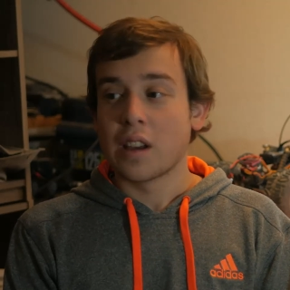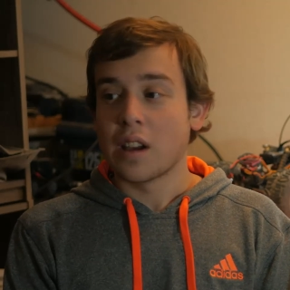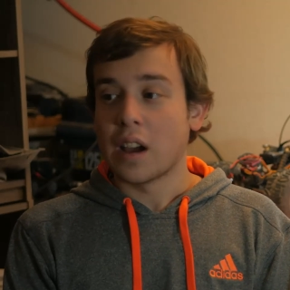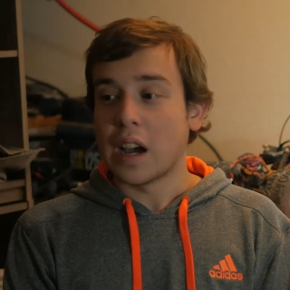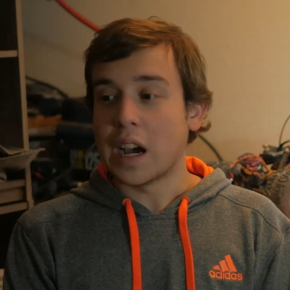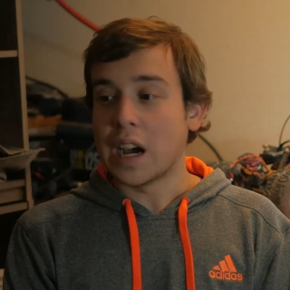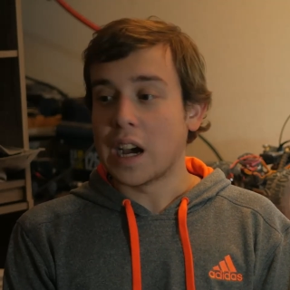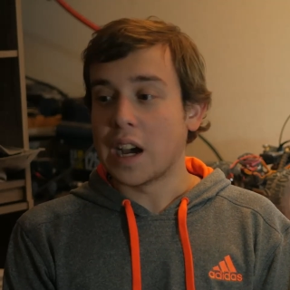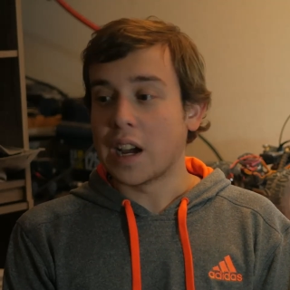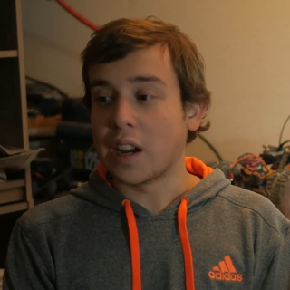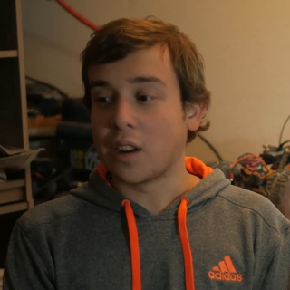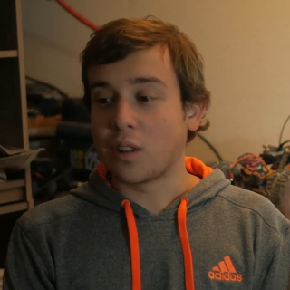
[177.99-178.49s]

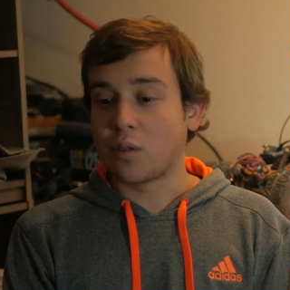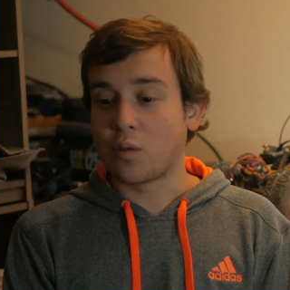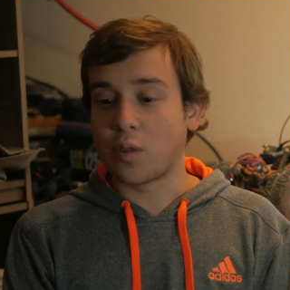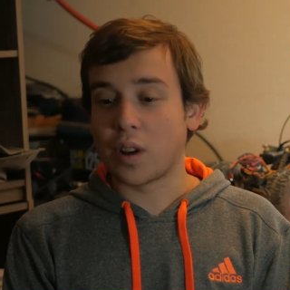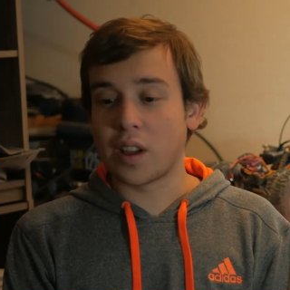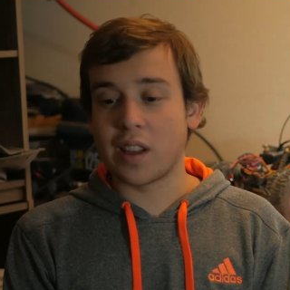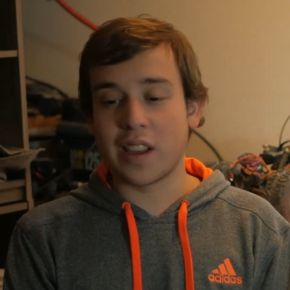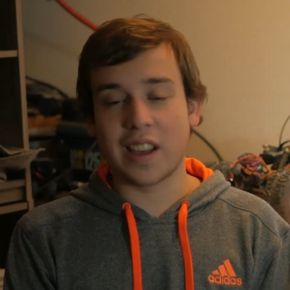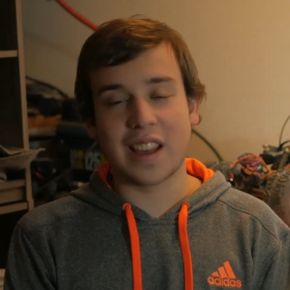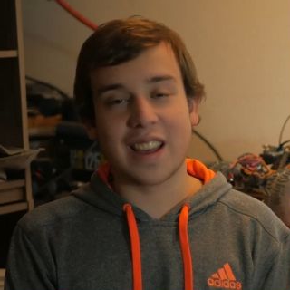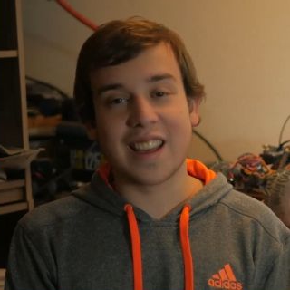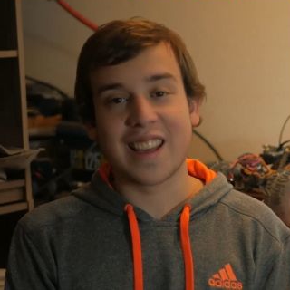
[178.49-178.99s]
I
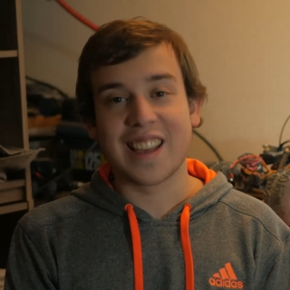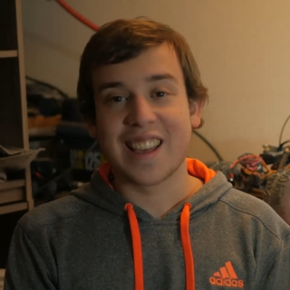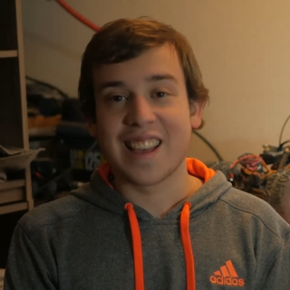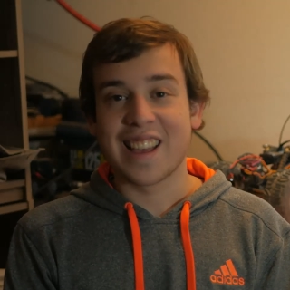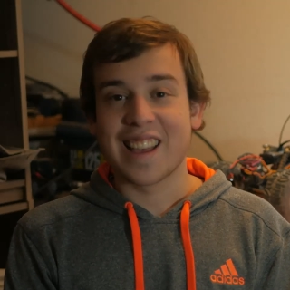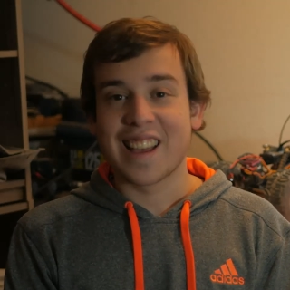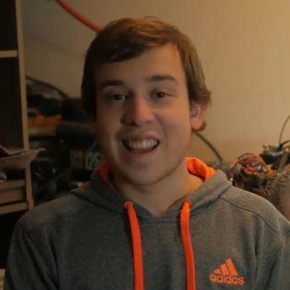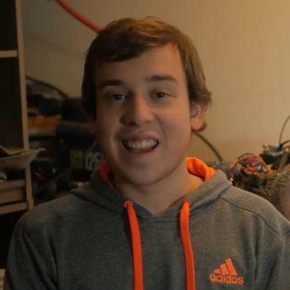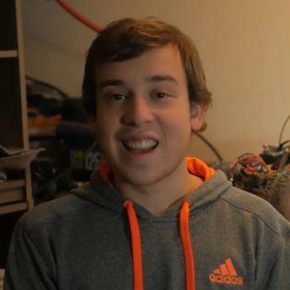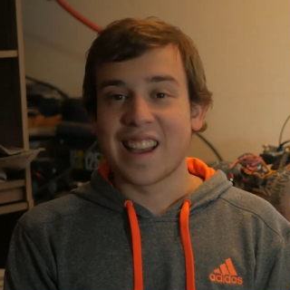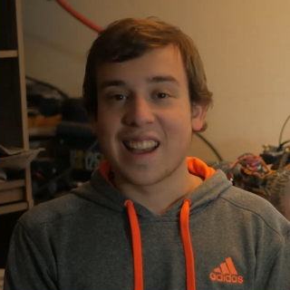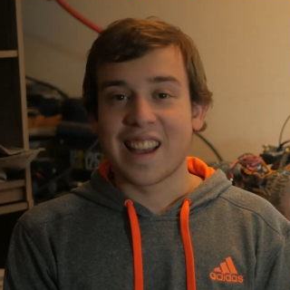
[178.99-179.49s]

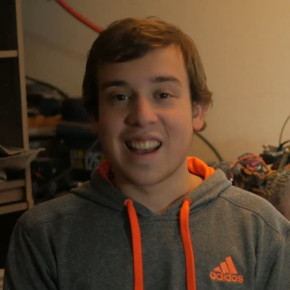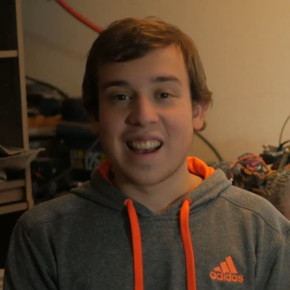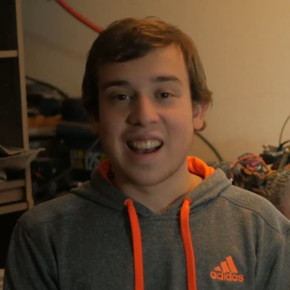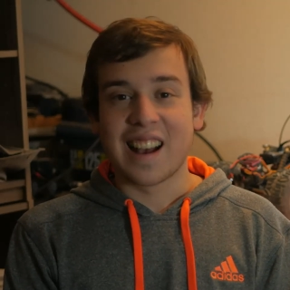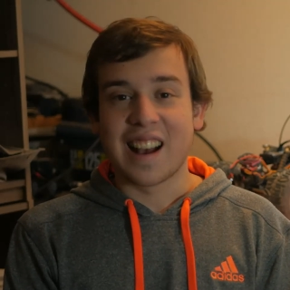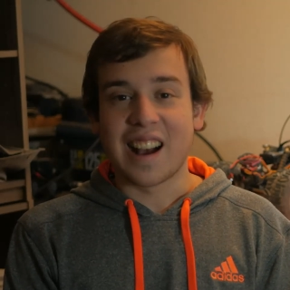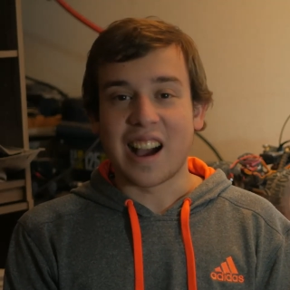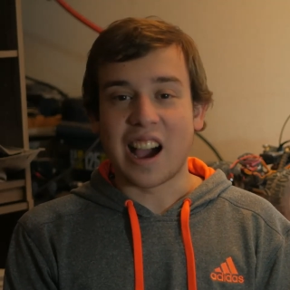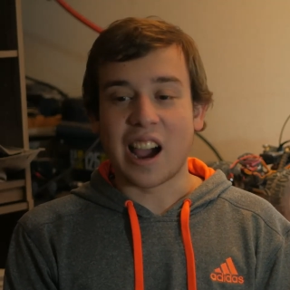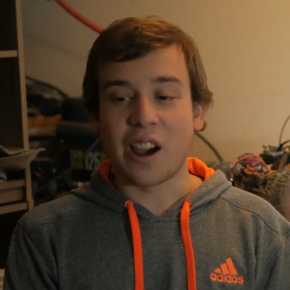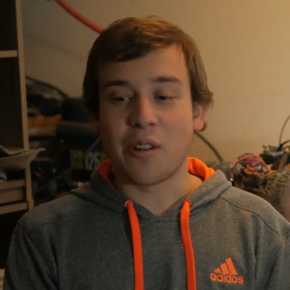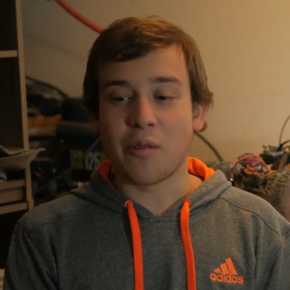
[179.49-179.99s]

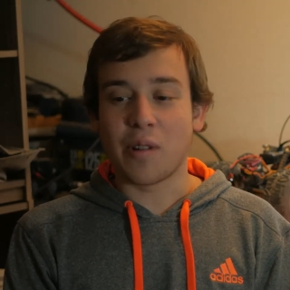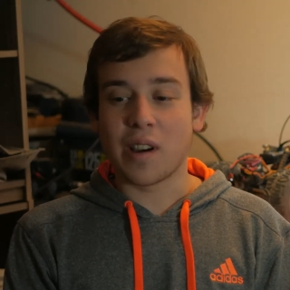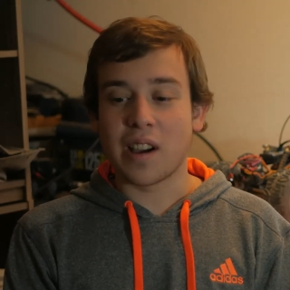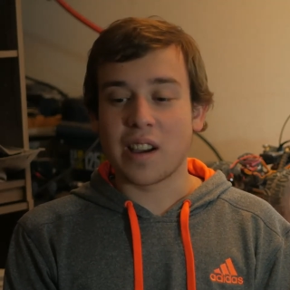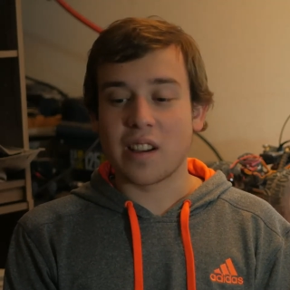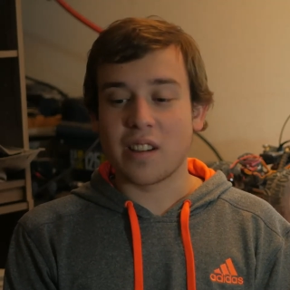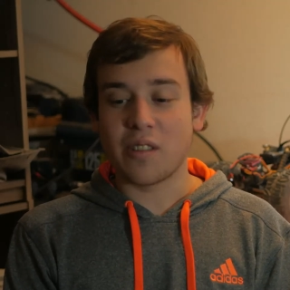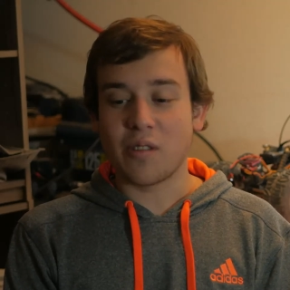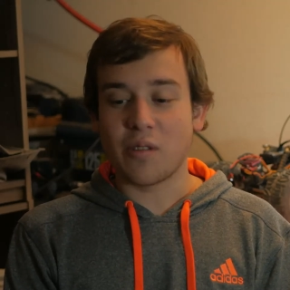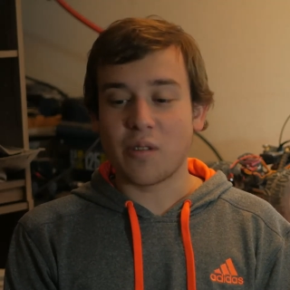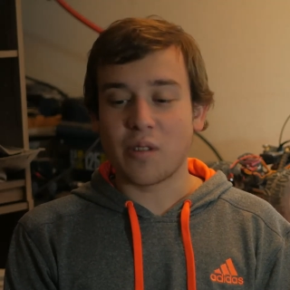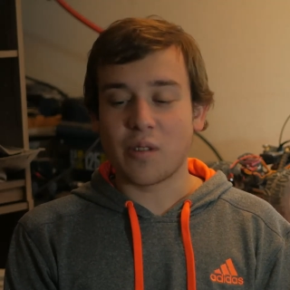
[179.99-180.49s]

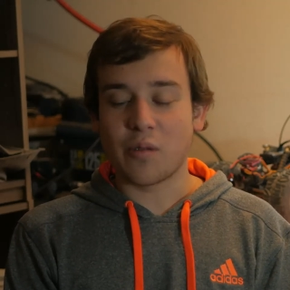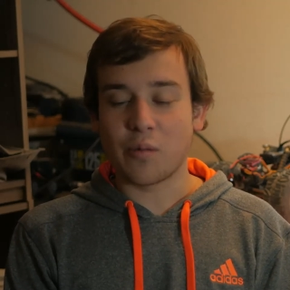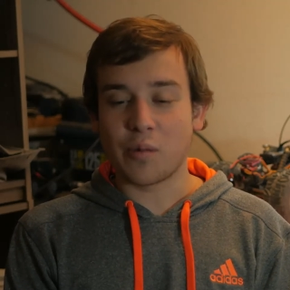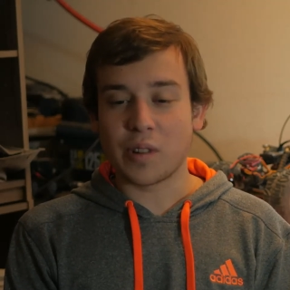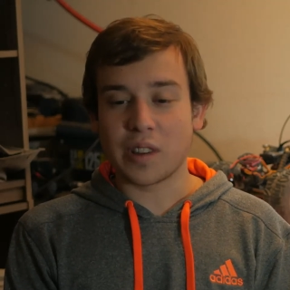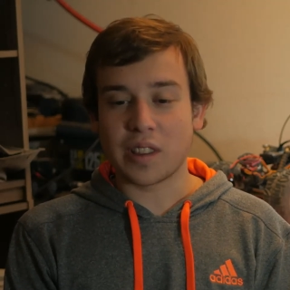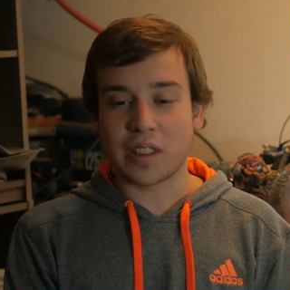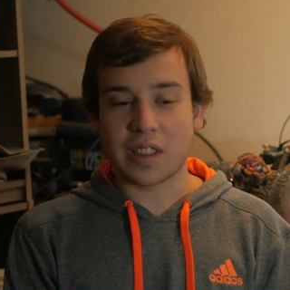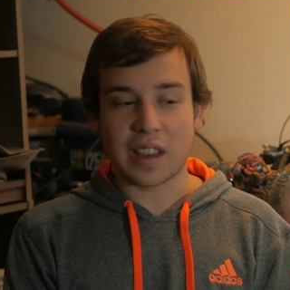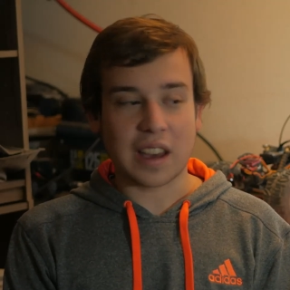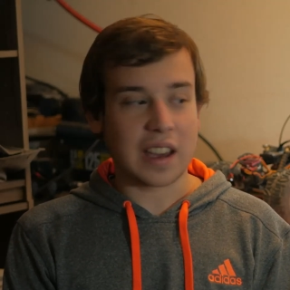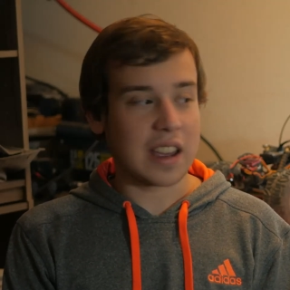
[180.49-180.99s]

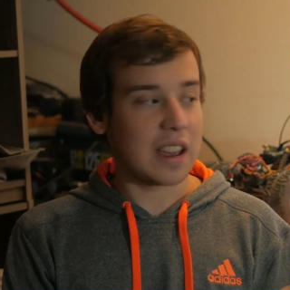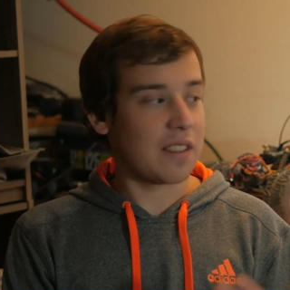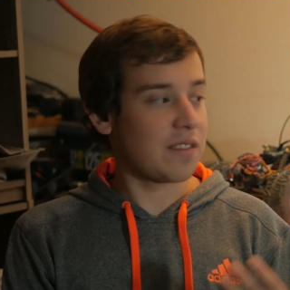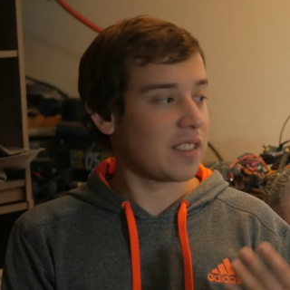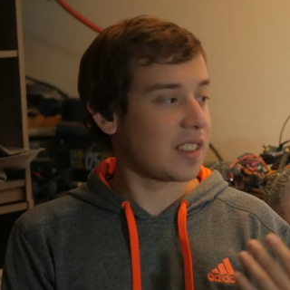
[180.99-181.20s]
have a